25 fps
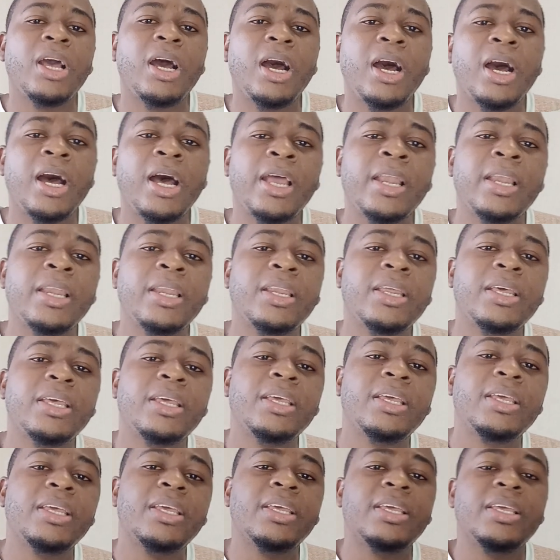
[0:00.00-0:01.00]

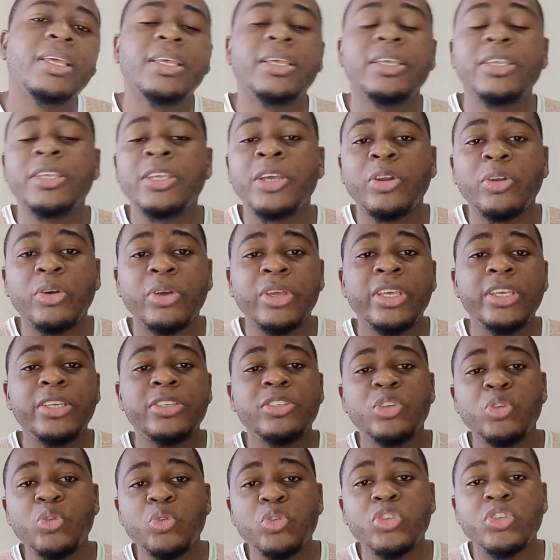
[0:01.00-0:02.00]
And you know,
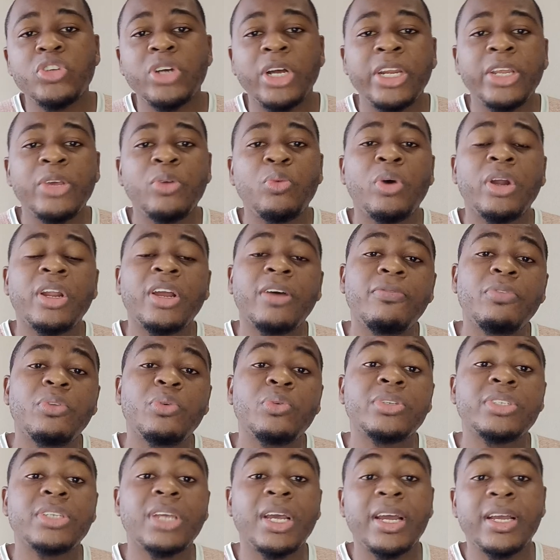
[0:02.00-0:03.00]
he's usually one of
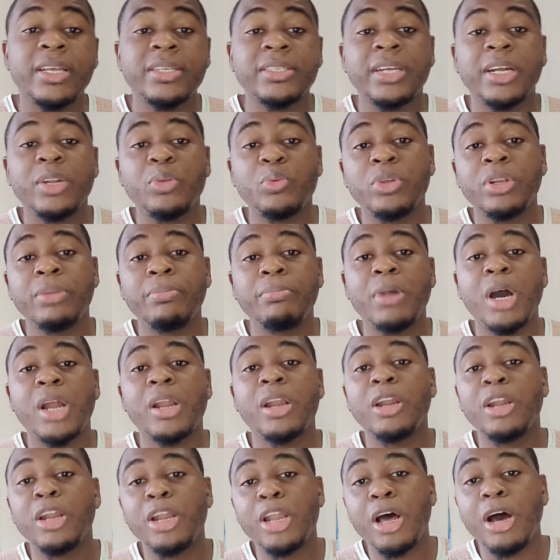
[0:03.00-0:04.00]
those guys that will
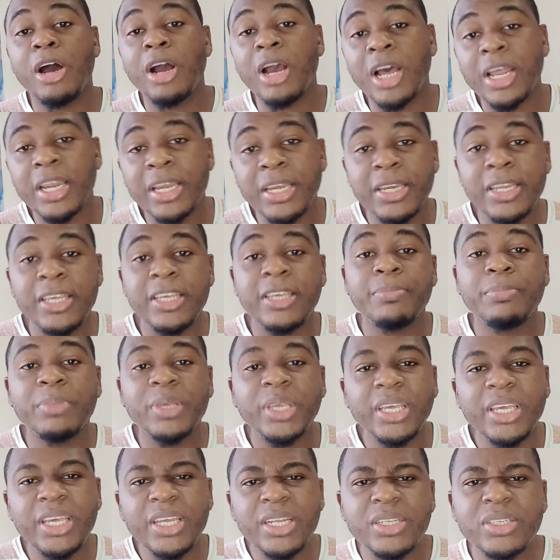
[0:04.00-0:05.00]
bat long and
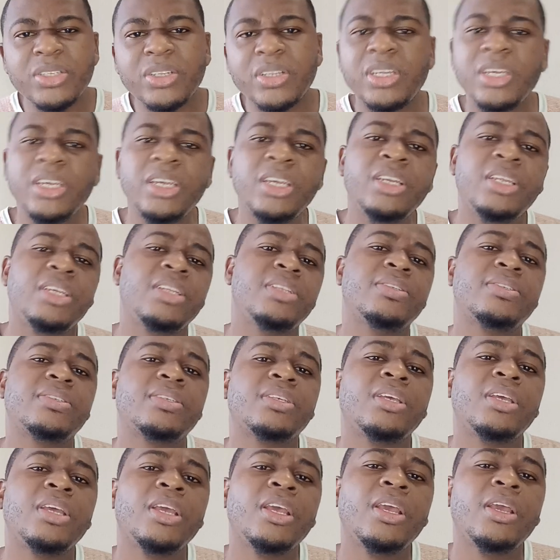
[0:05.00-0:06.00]
deep into the
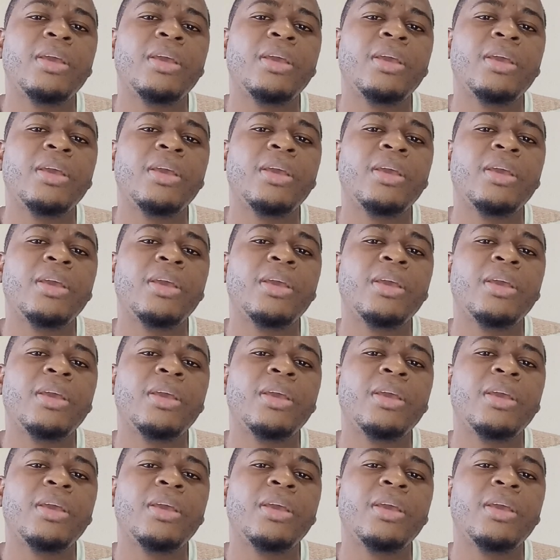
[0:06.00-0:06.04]
innings.